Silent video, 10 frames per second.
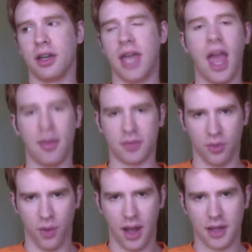camps
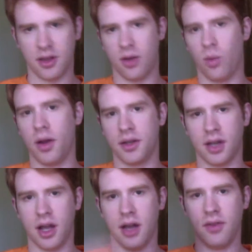arise on one
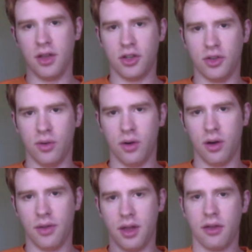side of the issue or
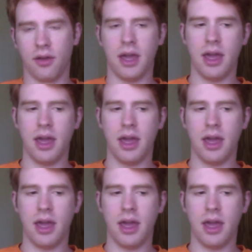on the other.